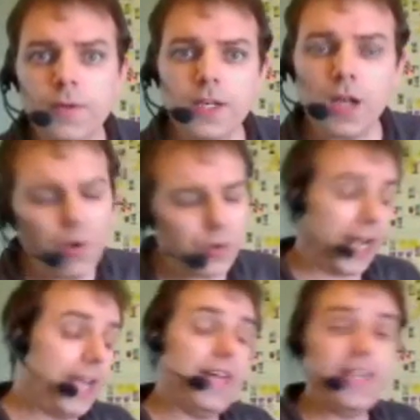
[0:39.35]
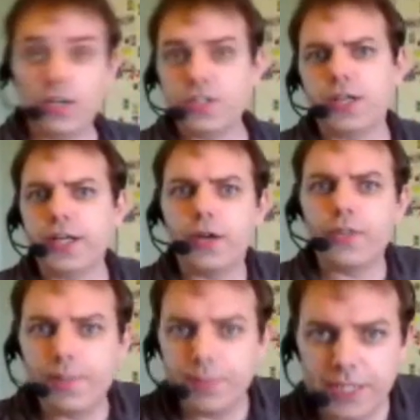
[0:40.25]
Okay, they're nuts. I know
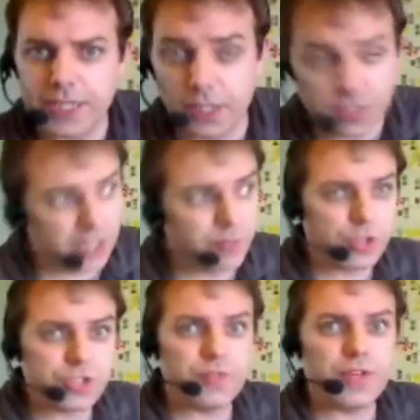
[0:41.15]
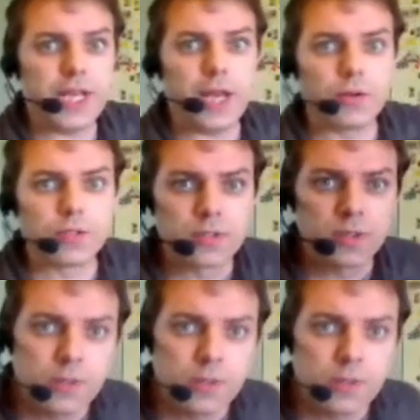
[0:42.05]
they're bloody nuts. I've watched the videos.